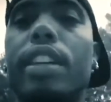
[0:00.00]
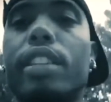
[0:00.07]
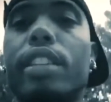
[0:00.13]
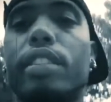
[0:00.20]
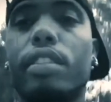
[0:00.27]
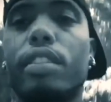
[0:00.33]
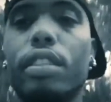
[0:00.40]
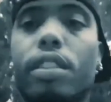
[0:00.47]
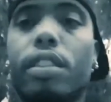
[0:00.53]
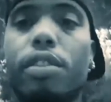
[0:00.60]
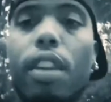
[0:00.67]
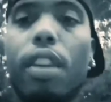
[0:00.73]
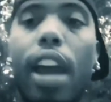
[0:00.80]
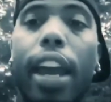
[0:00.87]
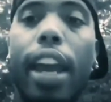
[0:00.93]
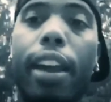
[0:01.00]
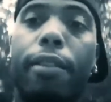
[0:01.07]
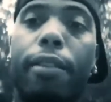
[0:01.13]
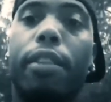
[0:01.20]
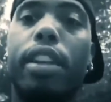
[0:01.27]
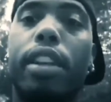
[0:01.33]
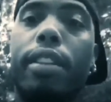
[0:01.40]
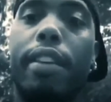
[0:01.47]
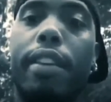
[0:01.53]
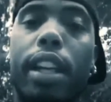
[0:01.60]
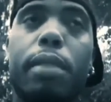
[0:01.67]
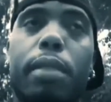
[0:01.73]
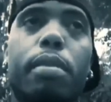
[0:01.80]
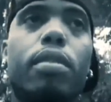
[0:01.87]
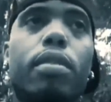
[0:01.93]
funds to try every
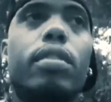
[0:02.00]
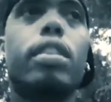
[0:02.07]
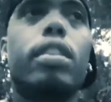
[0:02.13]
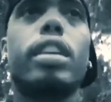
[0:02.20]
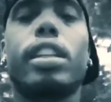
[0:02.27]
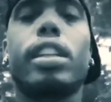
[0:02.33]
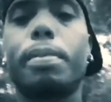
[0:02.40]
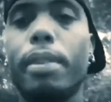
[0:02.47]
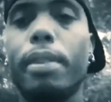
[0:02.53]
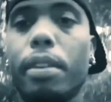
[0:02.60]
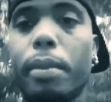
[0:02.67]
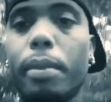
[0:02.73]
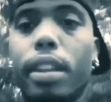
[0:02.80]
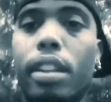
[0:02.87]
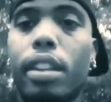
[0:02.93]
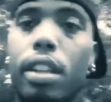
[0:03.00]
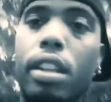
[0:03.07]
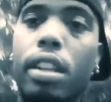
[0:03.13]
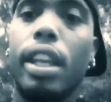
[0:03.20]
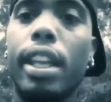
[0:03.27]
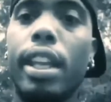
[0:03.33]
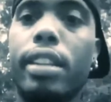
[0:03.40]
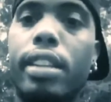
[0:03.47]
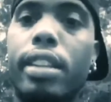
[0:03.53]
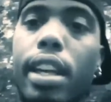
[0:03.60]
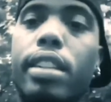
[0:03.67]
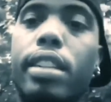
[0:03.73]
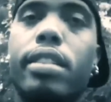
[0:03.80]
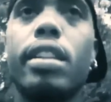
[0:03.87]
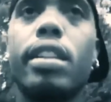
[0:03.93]
available experiment and
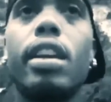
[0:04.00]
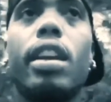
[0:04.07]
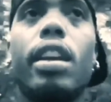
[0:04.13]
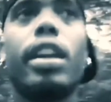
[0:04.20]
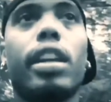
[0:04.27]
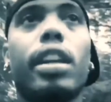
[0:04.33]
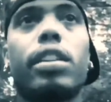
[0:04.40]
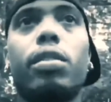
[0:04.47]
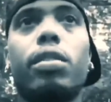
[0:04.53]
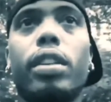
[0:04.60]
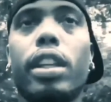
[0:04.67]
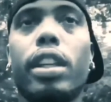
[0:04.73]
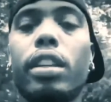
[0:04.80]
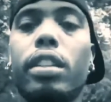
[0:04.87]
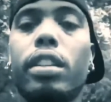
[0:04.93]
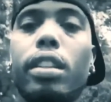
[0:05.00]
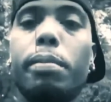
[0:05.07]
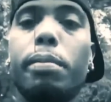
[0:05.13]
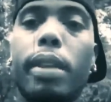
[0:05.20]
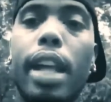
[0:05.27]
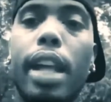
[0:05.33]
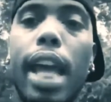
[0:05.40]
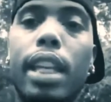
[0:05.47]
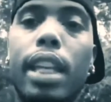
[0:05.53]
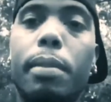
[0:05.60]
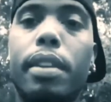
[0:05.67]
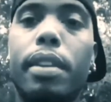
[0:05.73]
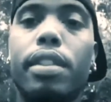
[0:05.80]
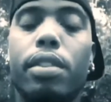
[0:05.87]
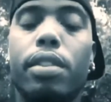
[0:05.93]
test, including, but not
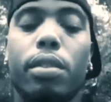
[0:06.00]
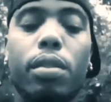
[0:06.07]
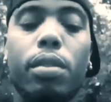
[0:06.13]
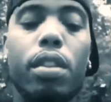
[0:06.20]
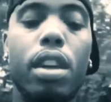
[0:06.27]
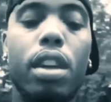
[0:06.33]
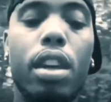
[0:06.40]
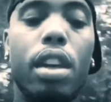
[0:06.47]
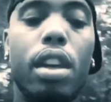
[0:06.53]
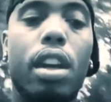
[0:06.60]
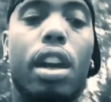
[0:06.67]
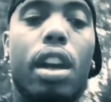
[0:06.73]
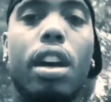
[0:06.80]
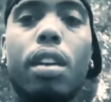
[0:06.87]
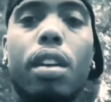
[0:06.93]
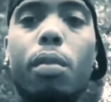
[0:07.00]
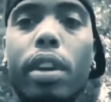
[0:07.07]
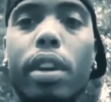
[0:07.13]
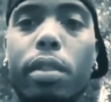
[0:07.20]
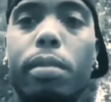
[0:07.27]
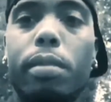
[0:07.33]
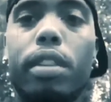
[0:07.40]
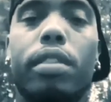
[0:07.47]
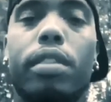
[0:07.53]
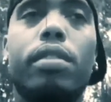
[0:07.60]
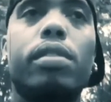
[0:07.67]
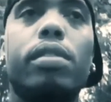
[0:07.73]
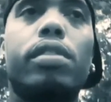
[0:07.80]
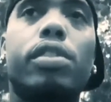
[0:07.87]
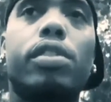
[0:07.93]
limited to, uh, weather
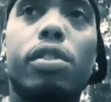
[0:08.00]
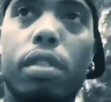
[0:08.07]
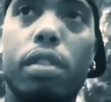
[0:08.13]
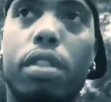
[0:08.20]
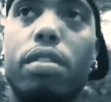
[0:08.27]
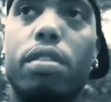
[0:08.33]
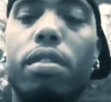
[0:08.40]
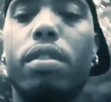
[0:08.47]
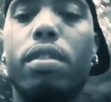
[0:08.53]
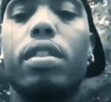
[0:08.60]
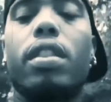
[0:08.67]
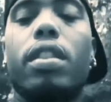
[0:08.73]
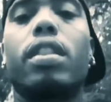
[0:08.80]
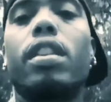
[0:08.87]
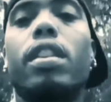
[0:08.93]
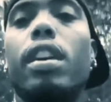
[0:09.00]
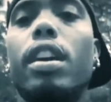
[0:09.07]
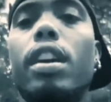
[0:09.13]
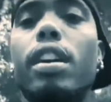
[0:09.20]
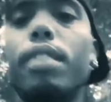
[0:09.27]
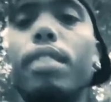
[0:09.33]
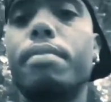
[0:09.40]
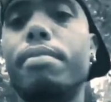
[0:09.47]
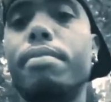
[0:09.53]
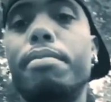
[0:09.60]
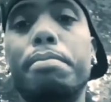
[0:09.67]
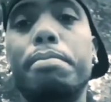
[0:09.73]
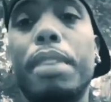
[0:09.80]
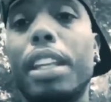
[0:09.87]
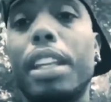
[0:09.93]
balloons, drones, uh,
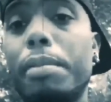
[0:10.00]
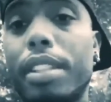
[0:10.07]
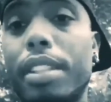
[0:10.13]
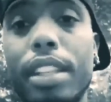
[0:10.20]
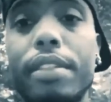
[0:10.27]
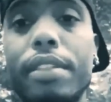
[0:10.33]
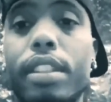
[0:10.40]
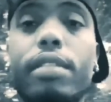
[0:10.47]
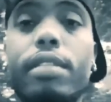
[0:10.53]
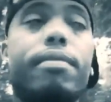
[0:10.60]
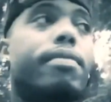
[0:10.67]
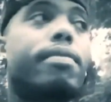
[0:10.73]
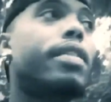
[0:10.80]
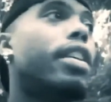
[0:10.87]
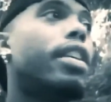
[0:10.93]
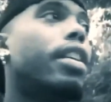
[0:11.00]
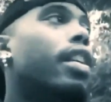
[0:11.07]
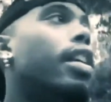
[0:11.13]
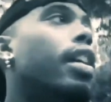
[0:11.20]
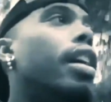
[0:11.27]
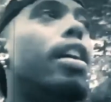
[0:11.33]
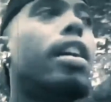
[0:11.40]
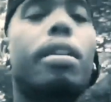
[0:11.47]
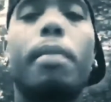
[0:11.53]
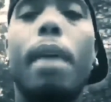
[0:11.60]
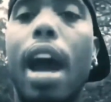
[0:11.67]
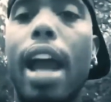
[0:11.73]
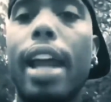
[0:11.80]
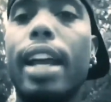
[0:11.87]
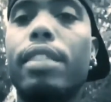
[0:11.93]
blimps even. I actually have
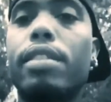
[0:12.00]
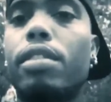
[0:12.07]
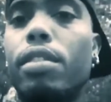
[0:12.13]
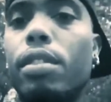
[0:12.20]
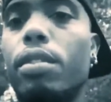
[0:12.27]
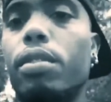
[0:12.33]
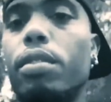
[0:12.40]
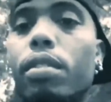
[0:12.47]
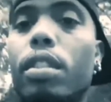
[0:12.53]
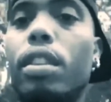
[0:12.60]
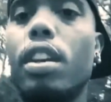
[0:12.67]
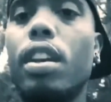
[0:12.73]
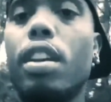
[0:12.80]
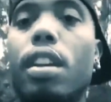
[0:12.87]
donated to B O B's